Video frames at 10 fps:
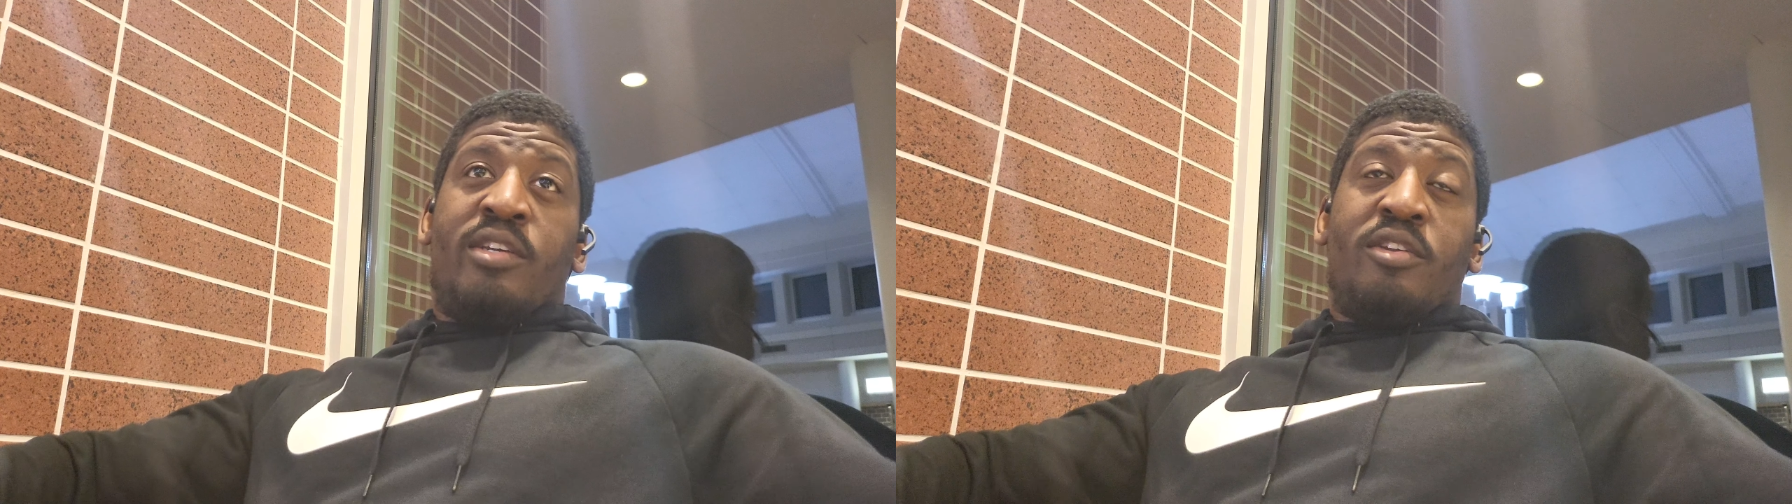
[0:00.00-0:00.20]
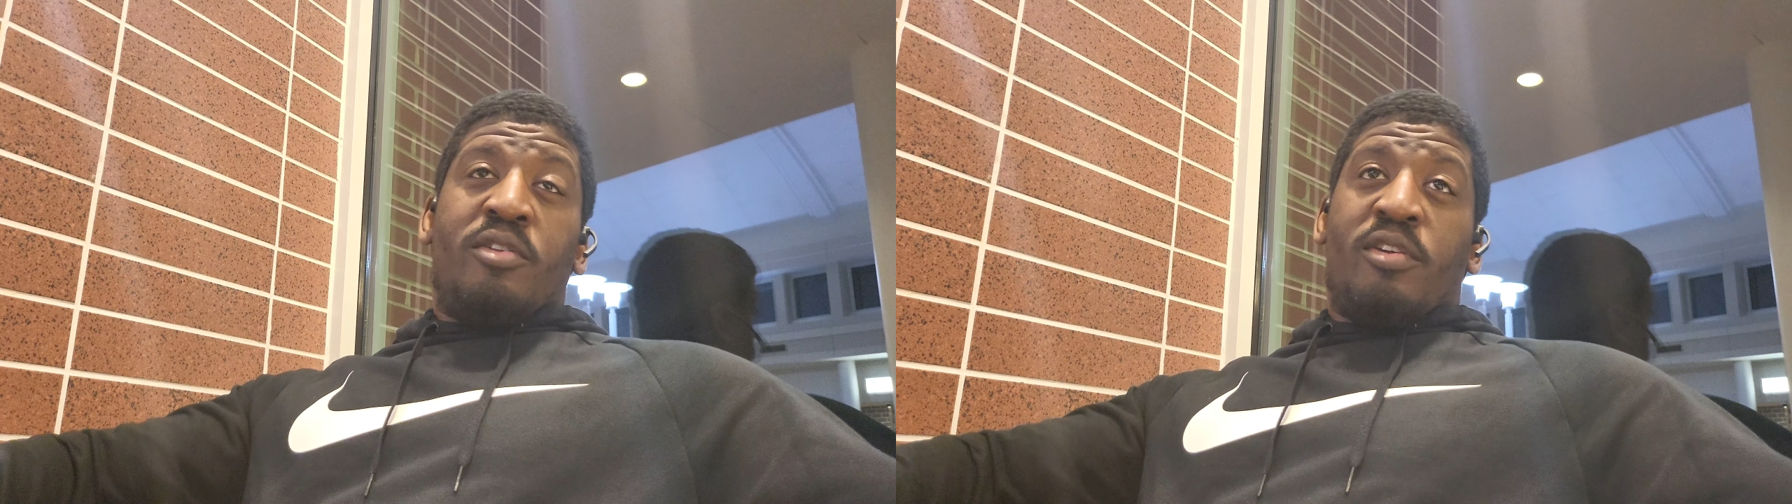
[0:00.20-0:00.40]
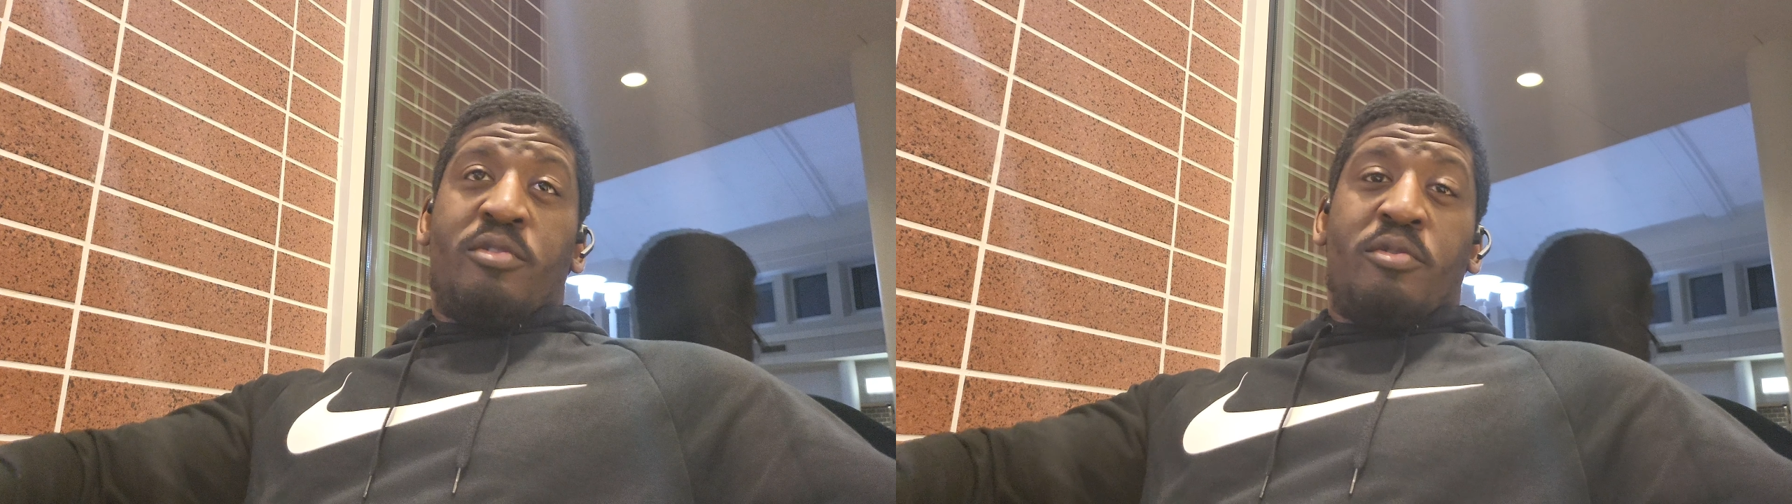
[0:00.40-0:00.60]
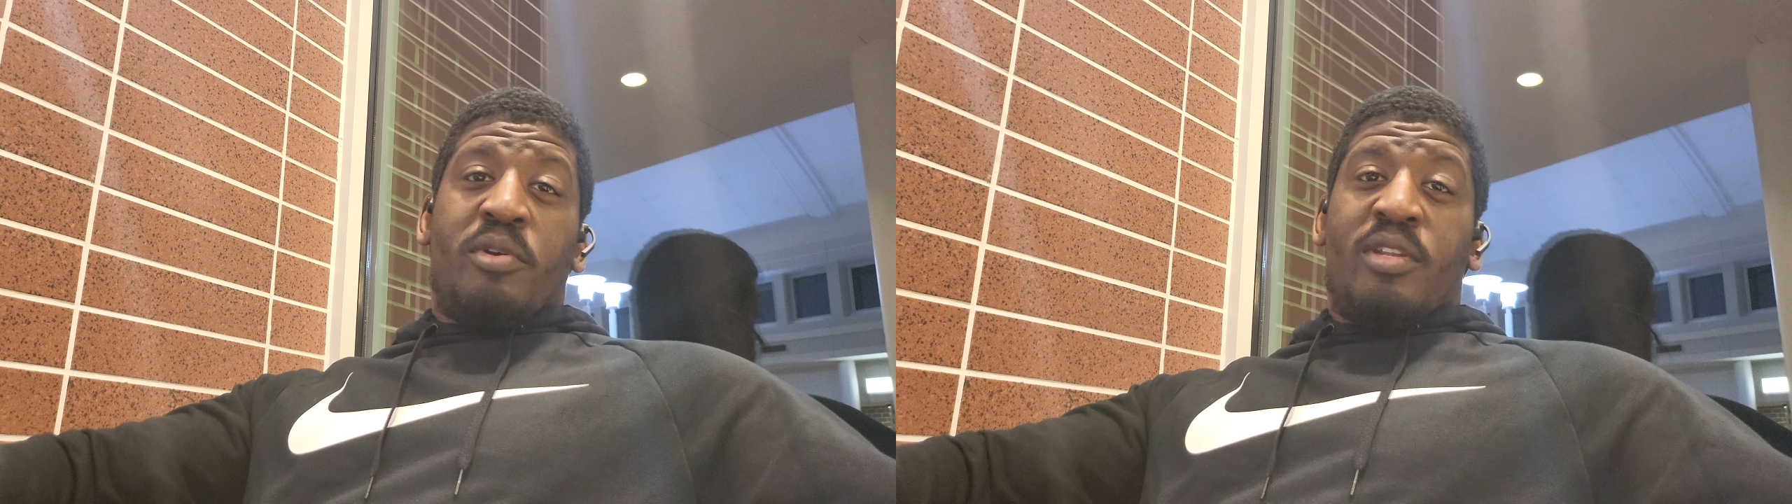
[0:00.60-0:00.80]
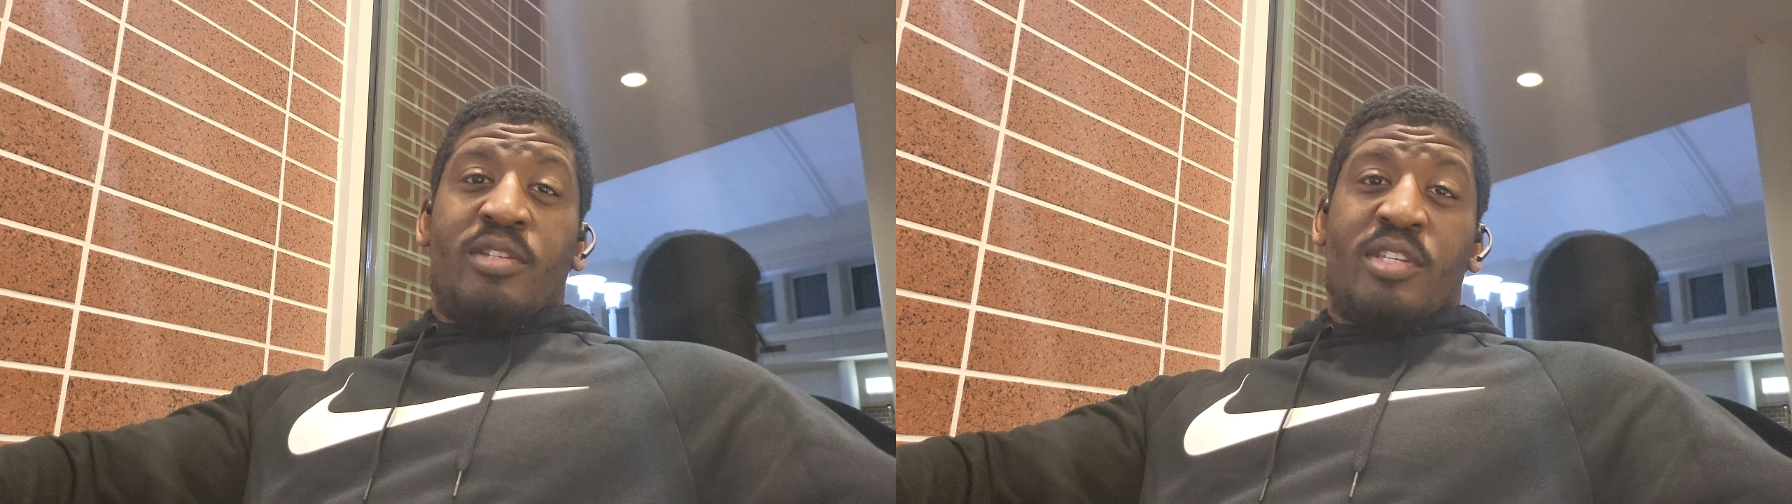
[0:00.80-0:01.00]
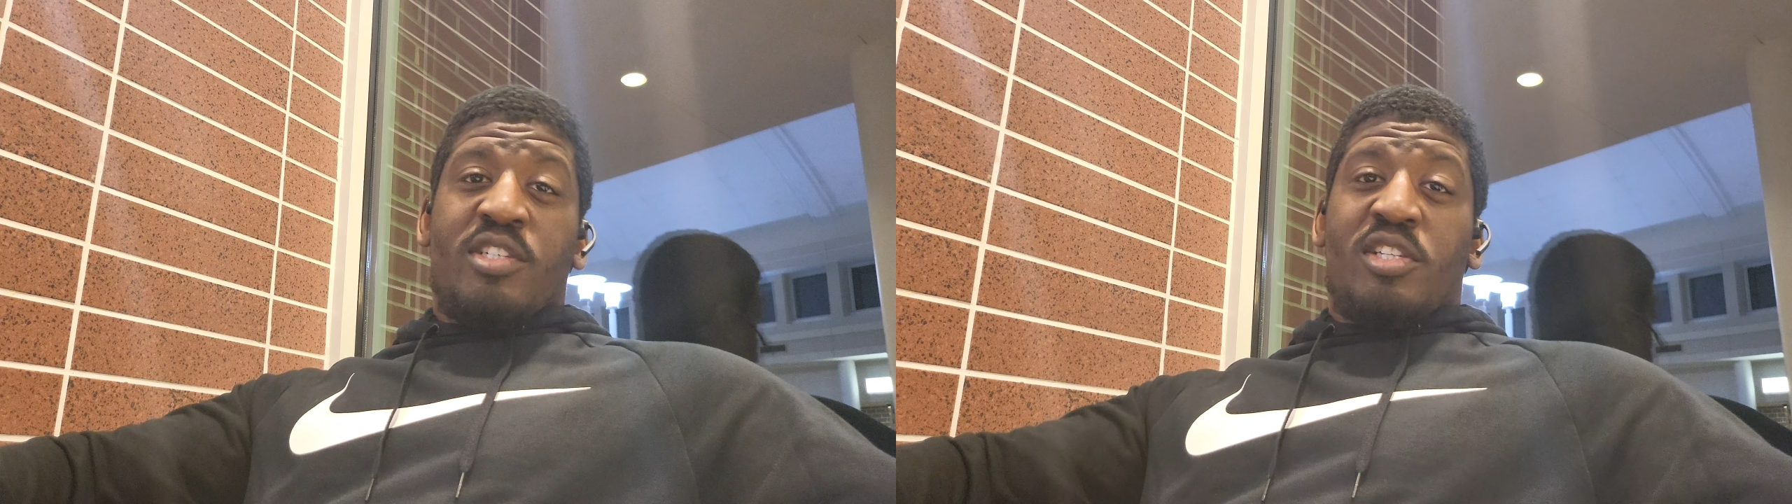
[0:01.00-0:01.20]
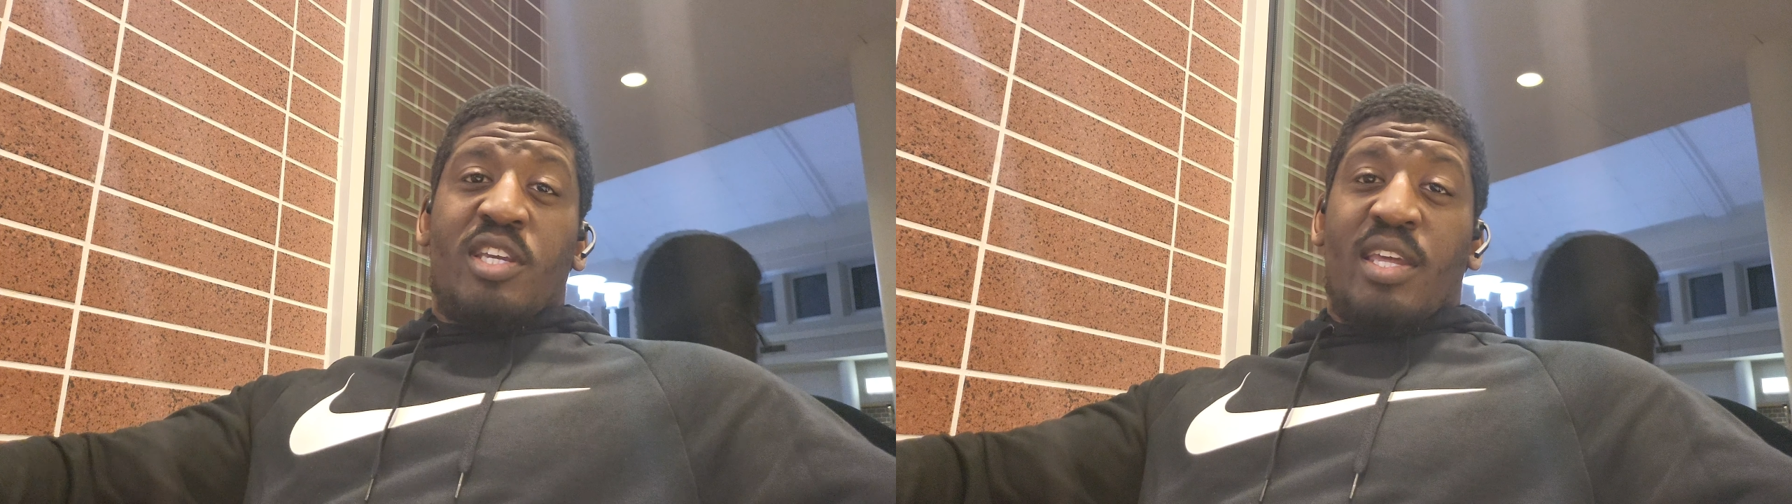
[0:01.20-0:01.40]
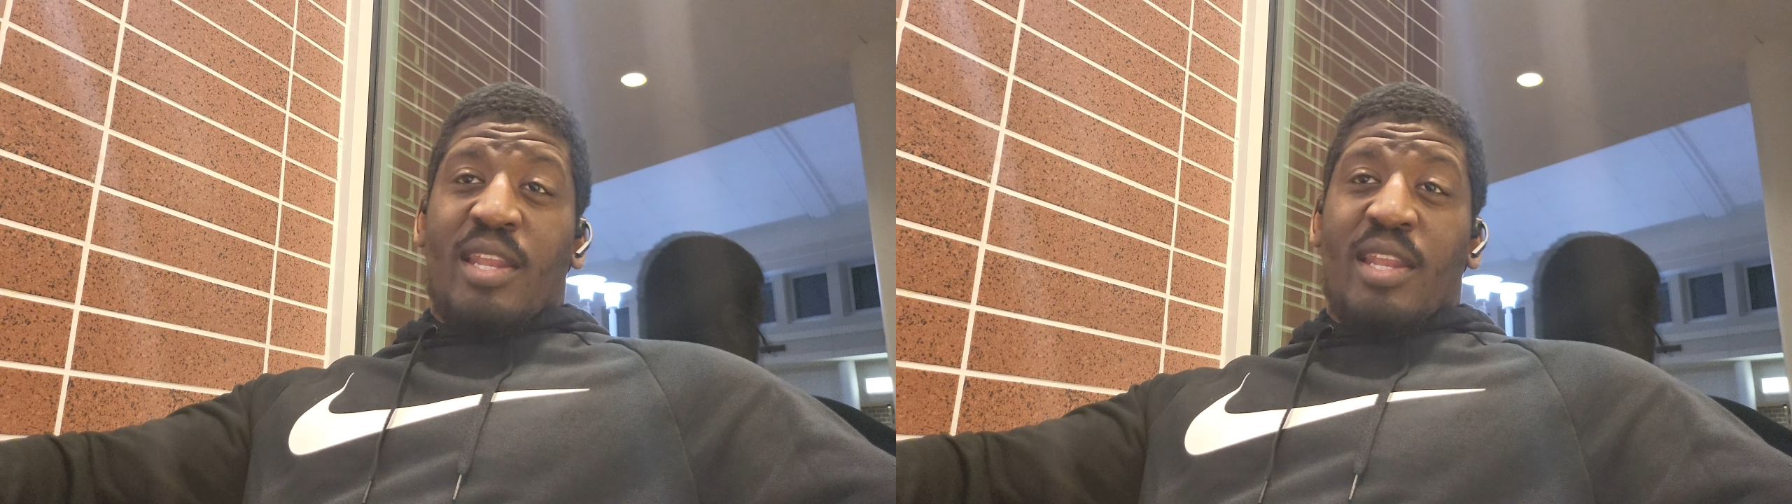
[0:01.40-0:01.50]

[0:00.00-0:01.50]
you know they're doing essentially